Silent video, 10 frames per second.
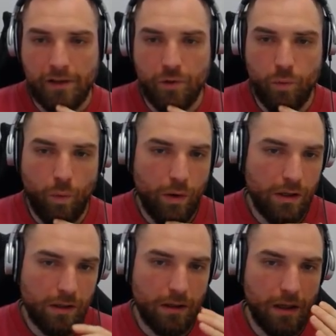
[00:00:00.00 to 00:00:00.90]
you
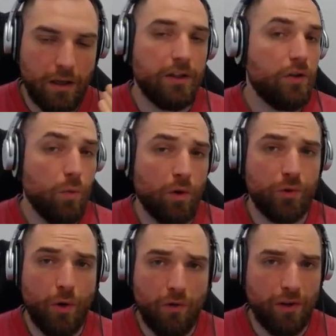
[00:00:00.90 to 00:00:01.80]

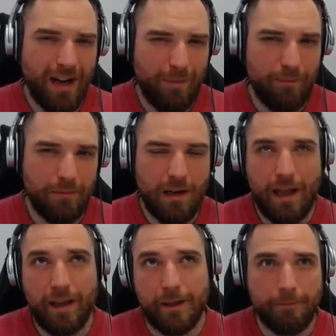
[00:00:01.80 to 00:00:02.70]
want to overcome
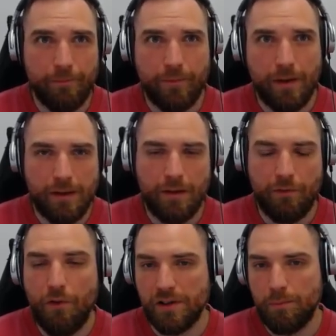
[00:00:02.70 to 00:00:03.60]
like the
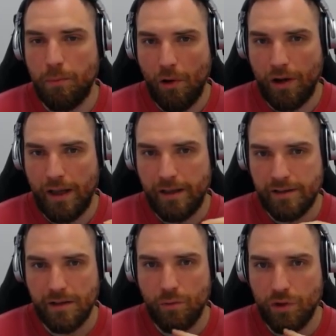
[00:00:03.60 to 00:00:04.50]
first
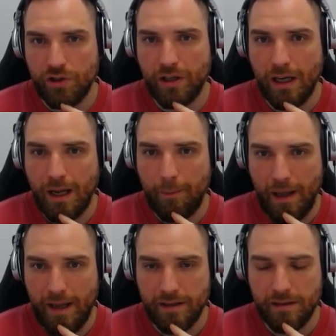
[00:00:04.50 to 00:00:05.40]
blockade which ClickUp
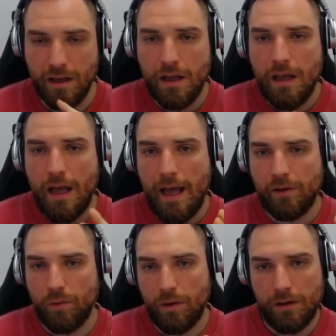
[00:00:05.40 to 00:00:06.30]
has.
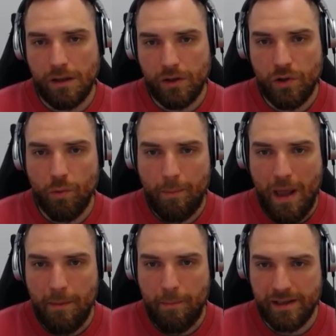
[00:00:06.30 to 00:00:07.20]
And you will
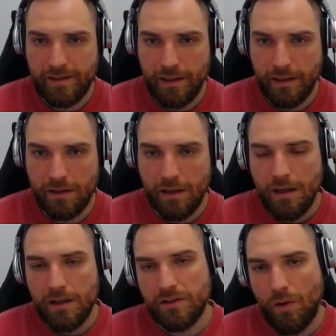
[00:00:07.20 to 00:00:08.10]
pay per seat,
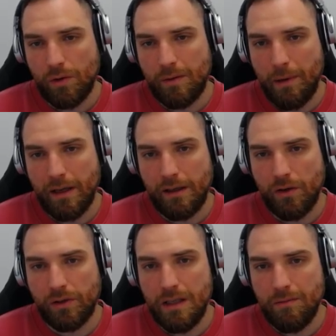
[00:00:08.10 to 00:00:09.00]
so the bigger
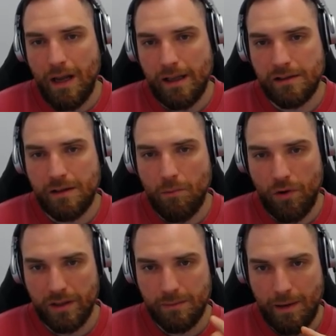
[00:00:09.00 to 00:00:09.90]
your team gets, the
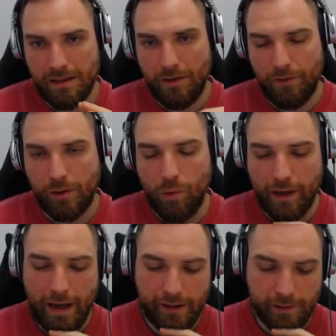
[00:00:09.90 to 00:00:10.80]
more expensive it will
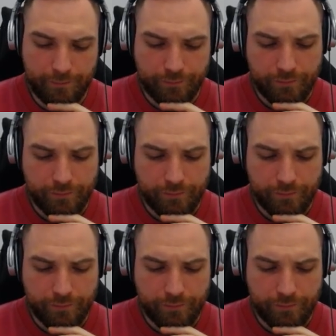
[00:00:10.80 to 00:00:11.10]
get.